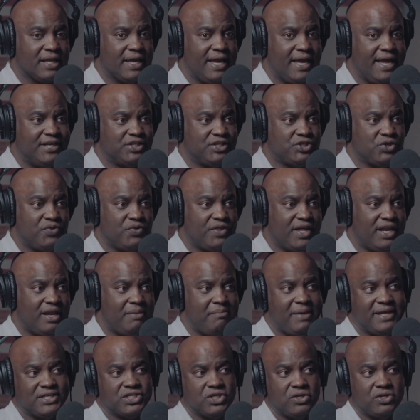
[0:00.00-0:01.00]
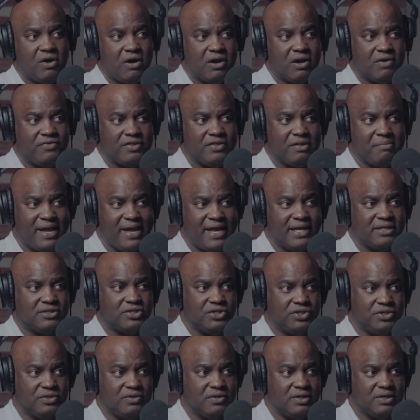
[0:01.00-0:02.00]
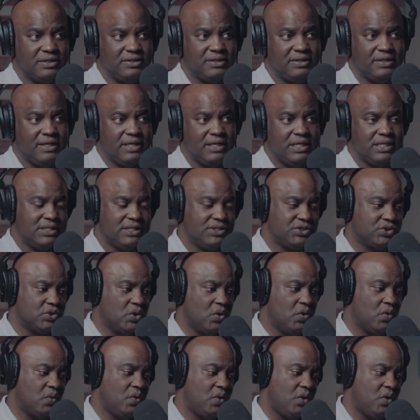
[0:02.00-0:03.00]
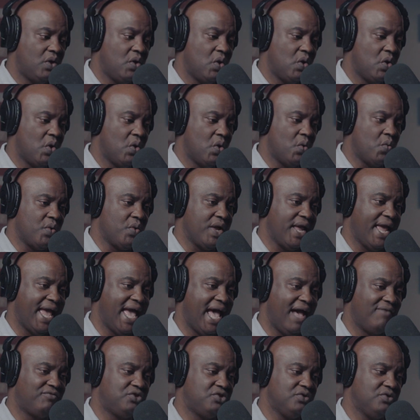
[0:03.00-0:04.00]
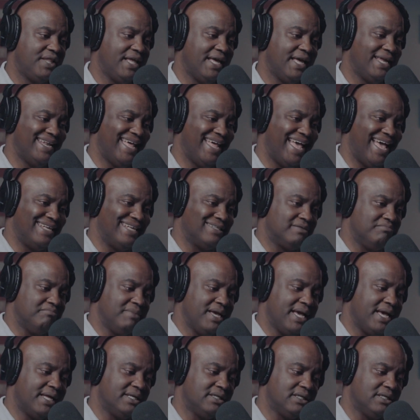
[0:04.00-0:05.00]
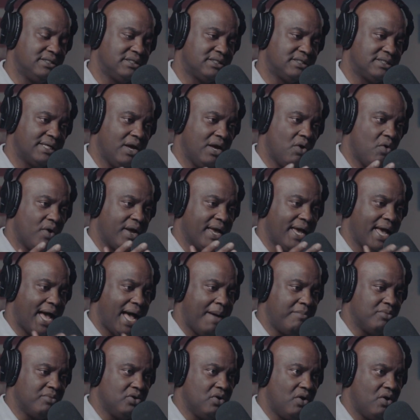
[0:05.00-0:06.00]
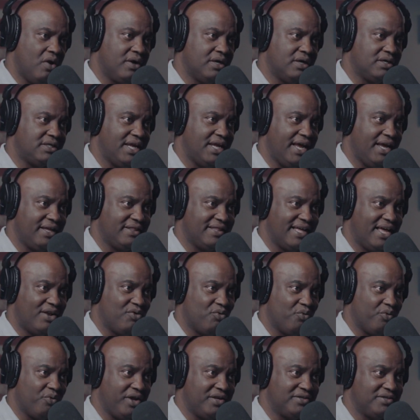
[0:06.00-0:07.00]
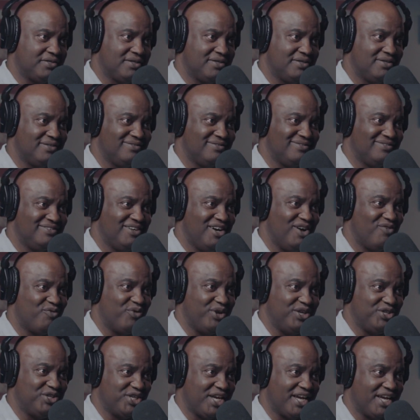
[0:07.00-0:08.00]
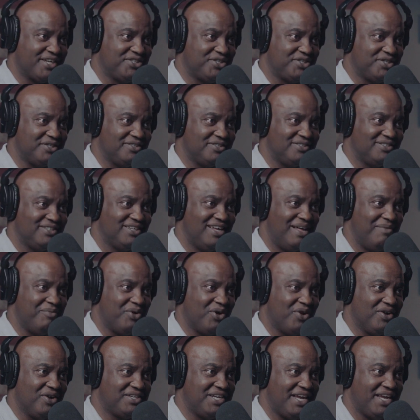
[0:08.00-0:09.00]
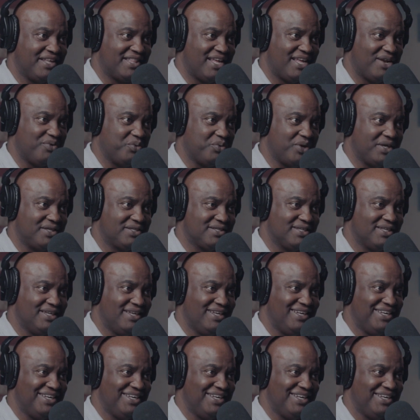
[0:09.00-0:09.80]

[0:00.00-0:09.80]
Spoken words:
And so then it makes it harder for the man to do it. Right. So we have to then, as men, say, okay, I'm going to take that risk of rejection. I'm going to take that risk.